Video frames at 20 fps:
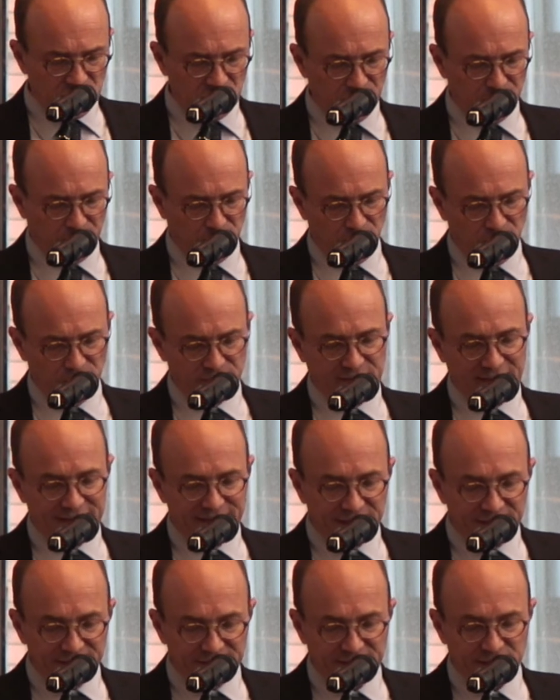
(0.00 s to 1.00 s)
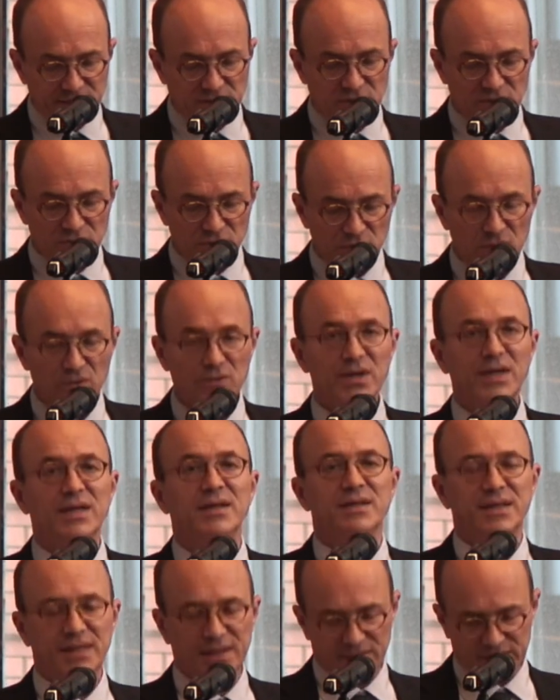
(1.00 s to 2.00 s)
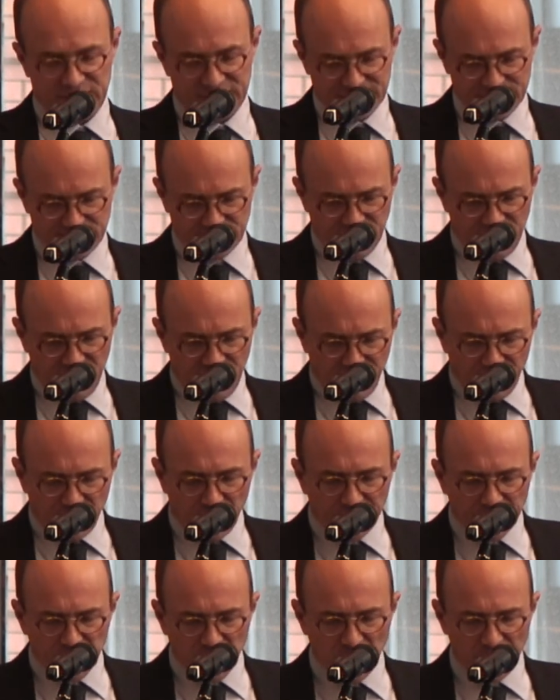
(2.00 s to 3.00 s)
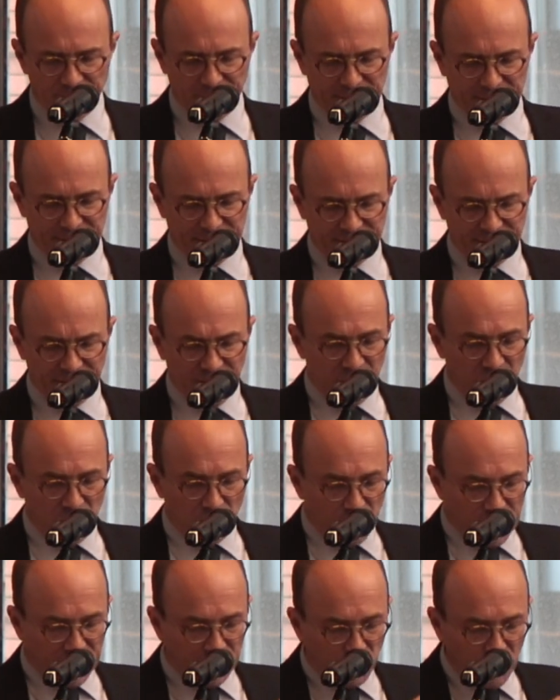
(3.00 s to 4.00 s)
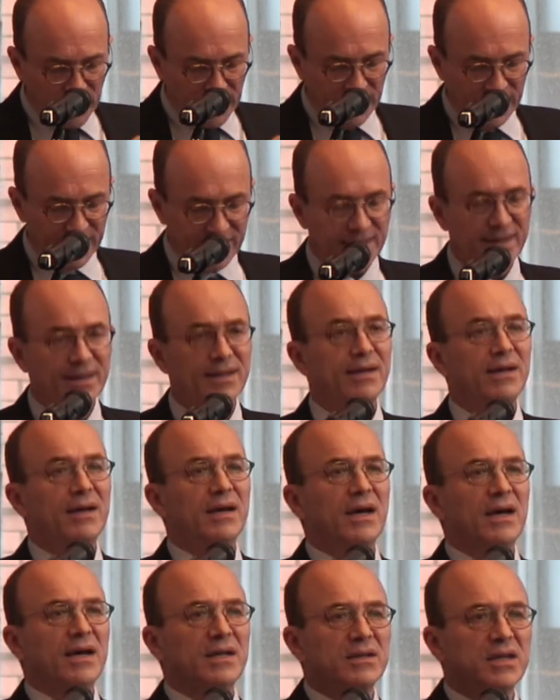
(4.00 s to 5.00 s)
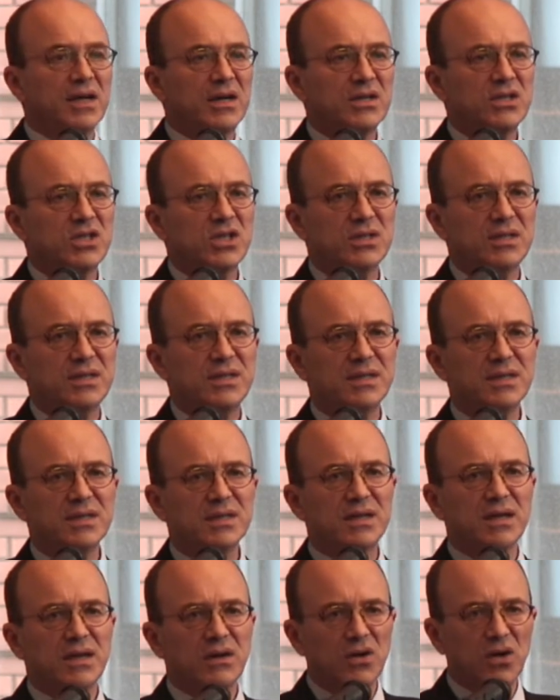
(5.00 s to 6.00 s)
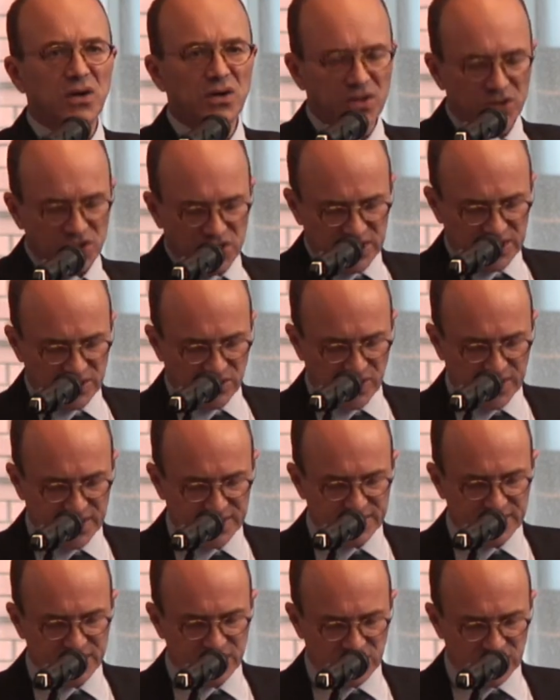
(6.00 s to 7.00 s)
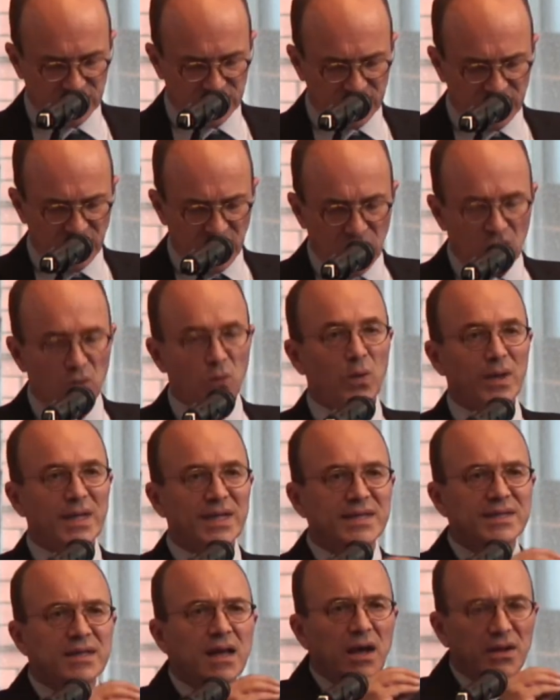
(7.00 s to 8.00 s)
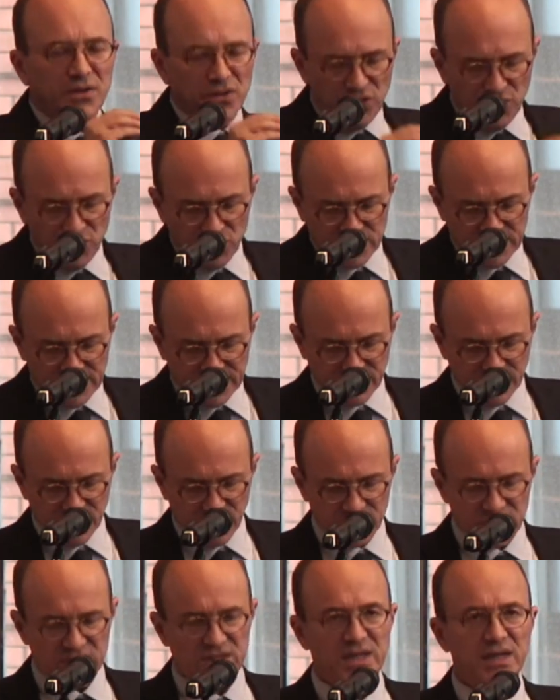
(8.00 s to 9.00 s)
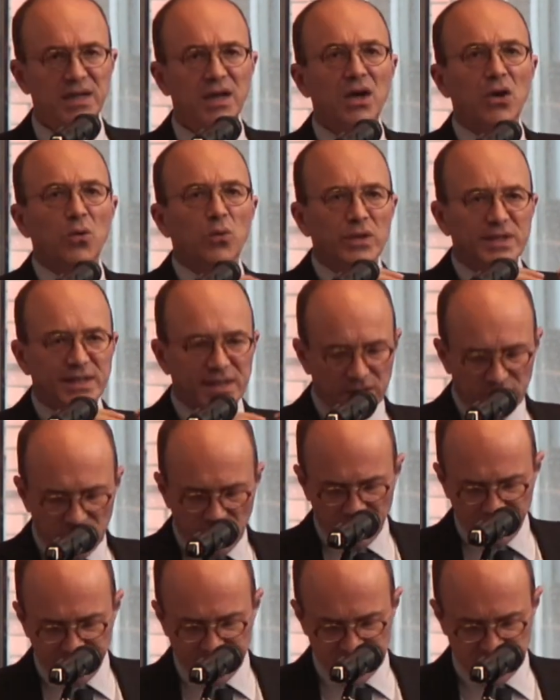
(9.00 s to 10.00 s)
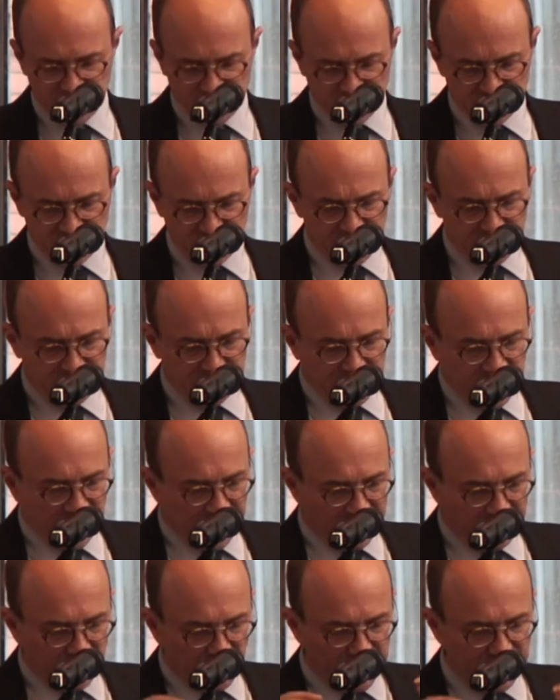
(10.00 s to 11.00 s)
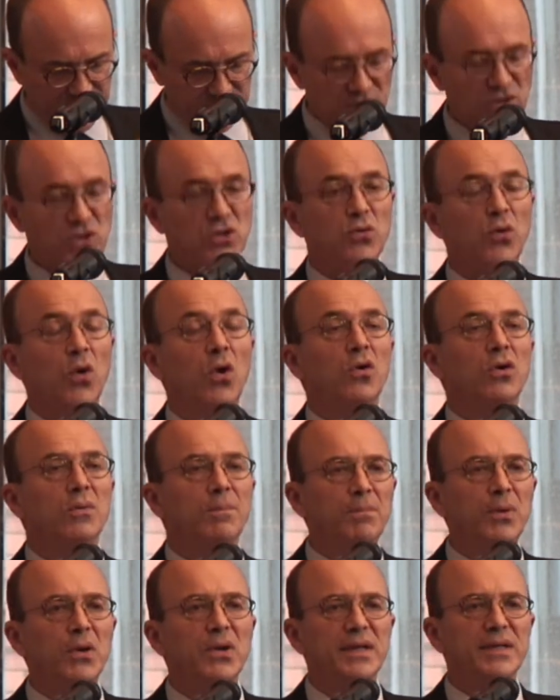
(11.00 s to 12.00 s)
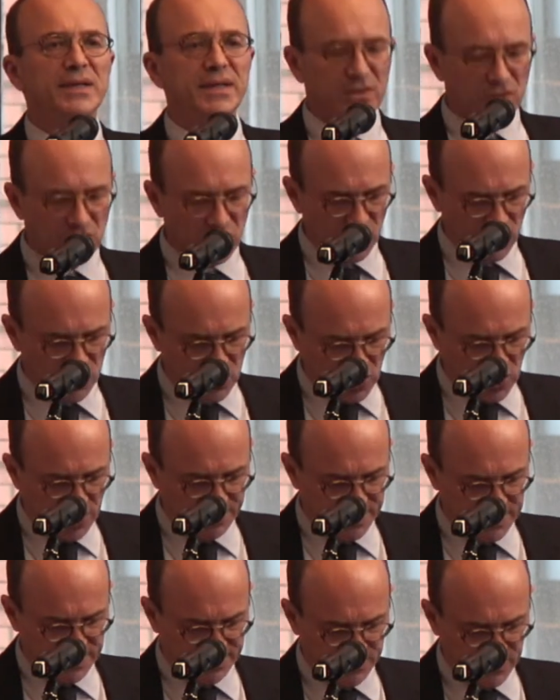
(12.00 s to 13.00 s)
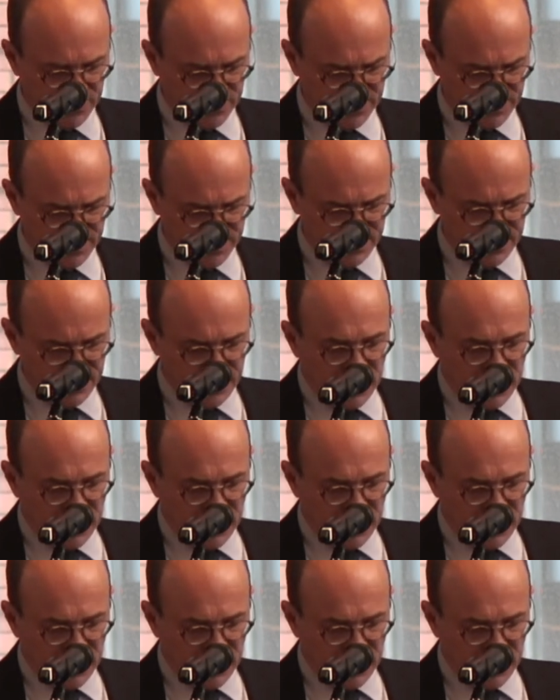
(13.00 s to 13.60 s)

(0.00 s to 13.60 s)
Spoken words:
to prove that there is a strong interest from company when we link energetic, ecologic transition with new technology, with innovation, and with a strong political commitment.